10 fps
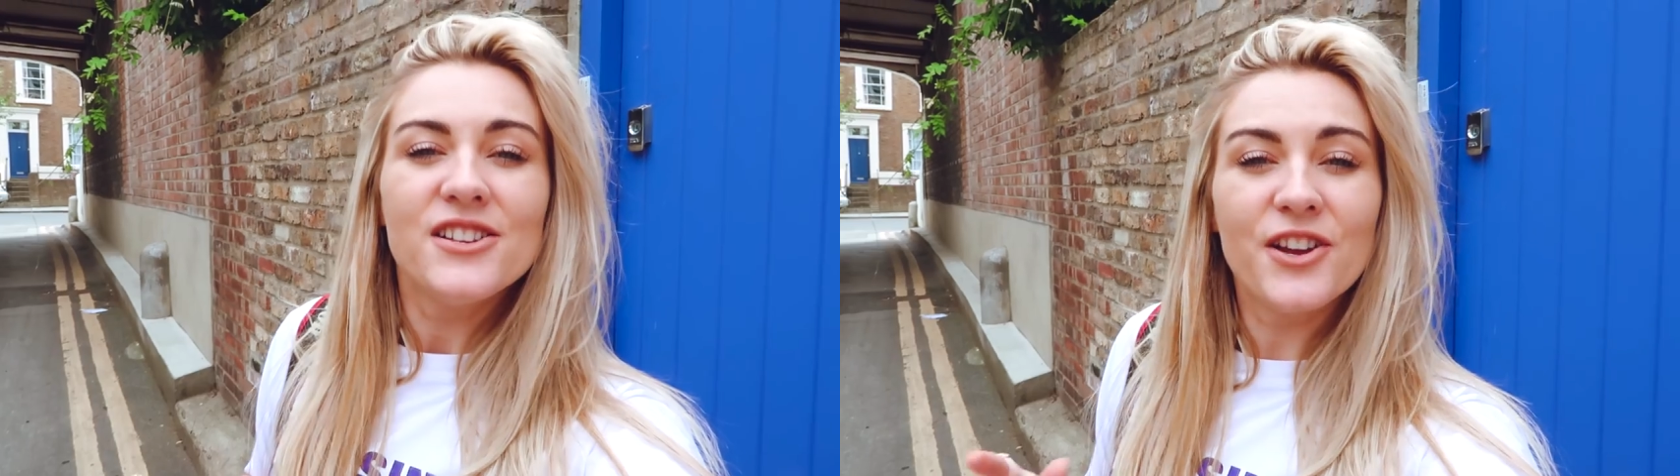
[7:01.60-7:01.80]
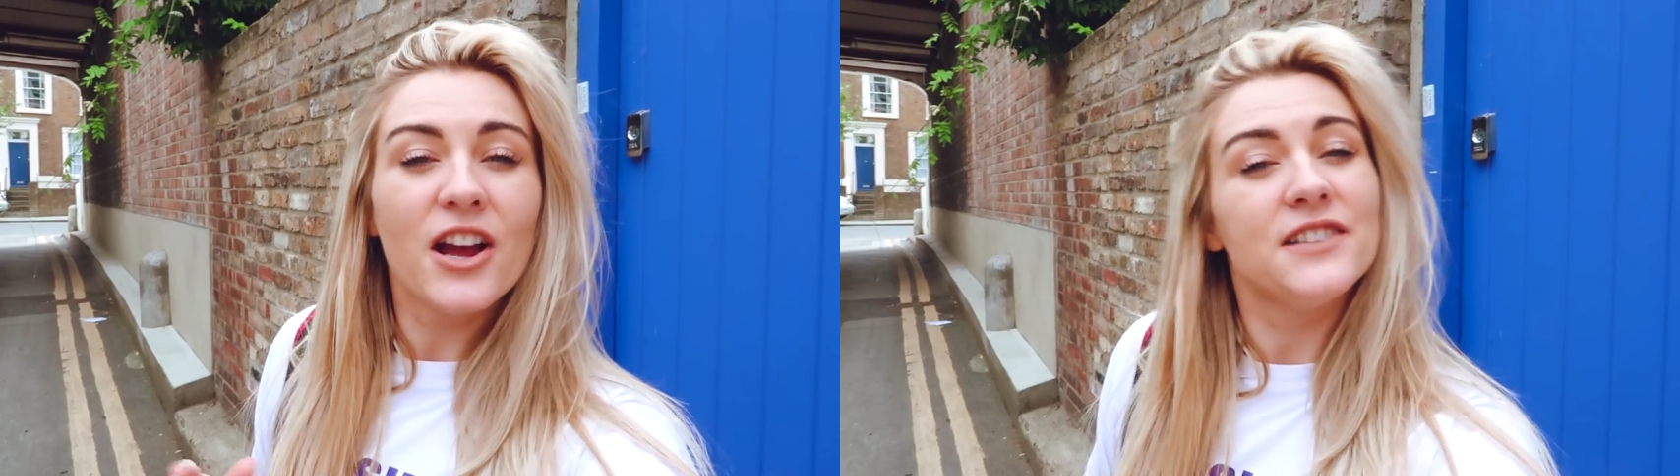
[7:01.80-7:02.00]

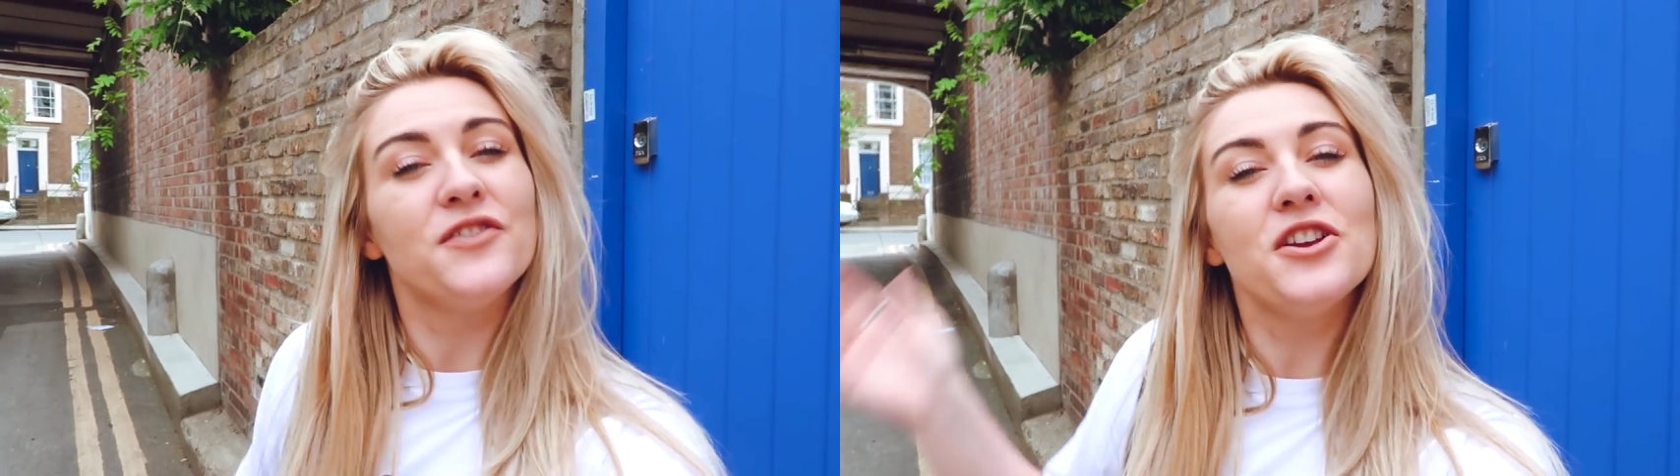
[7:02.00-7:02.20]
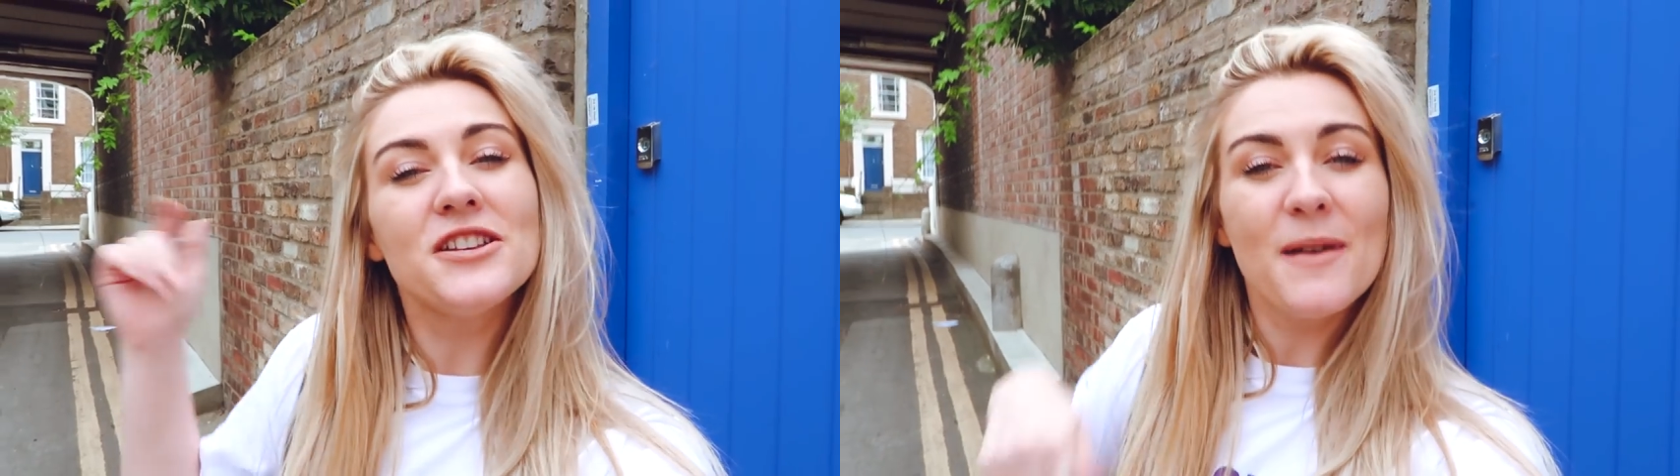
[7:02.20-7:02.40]
So guys,
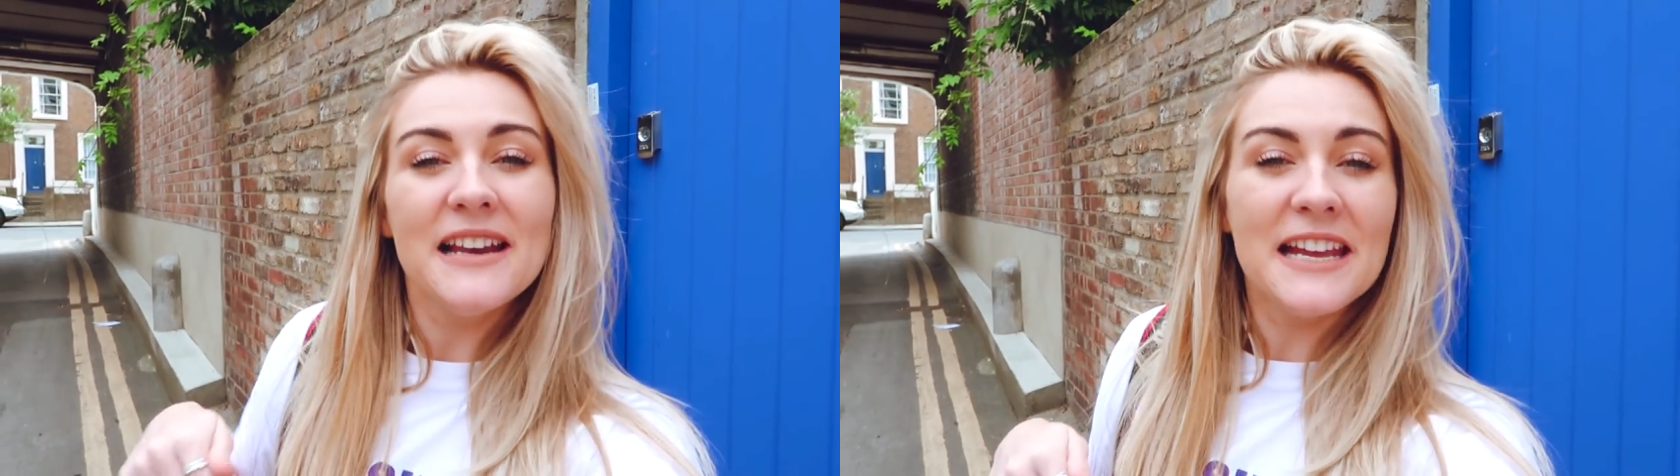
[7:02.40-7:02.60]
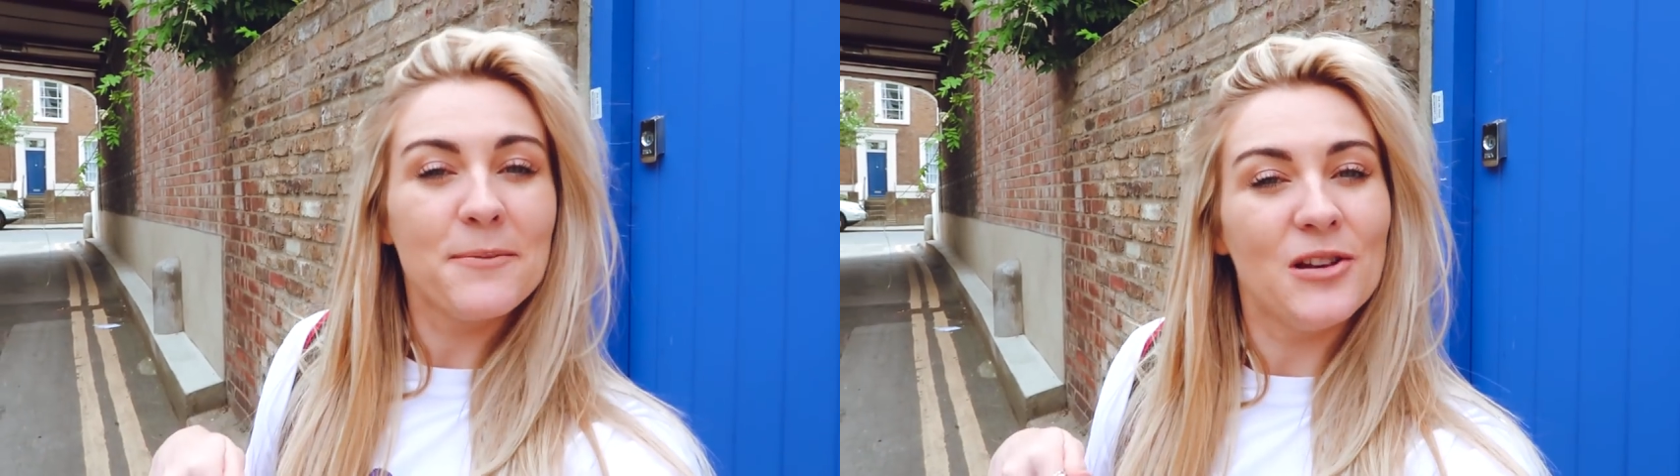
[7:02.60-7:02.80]
if you use
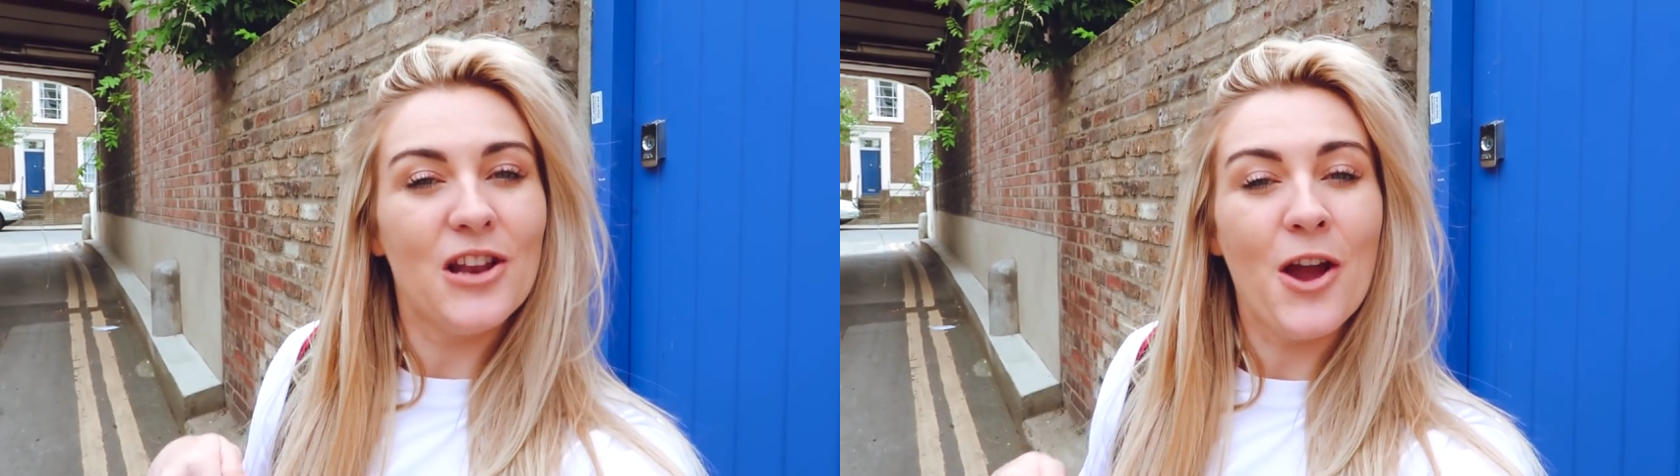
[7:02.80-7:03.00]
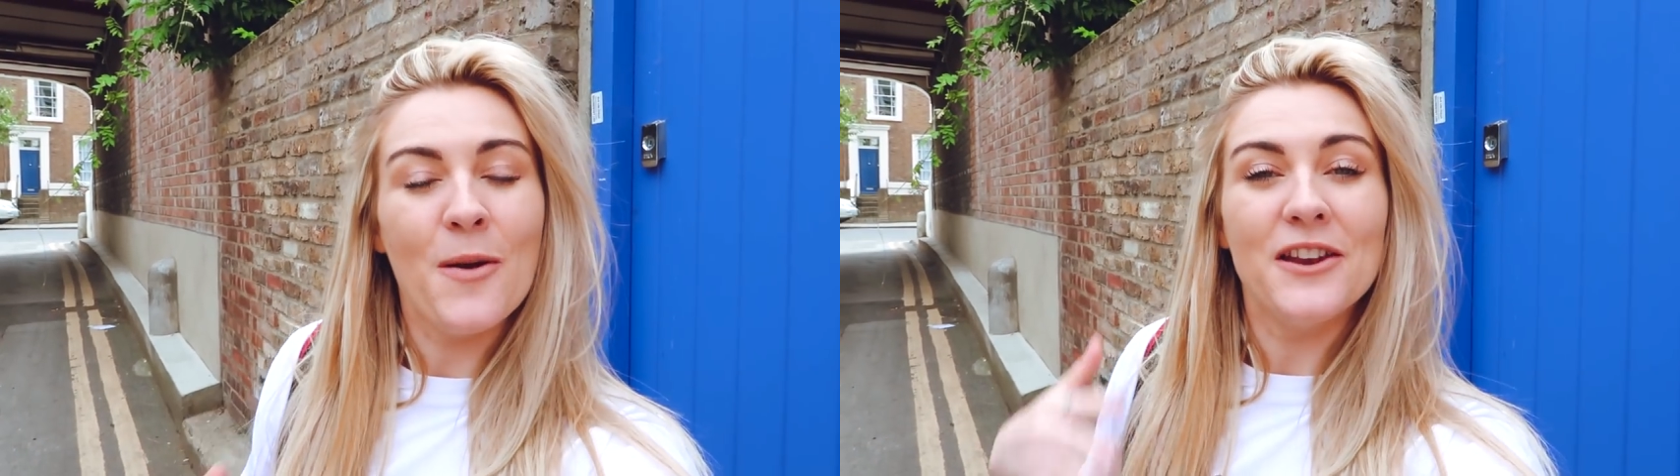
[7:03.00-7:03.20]
my link below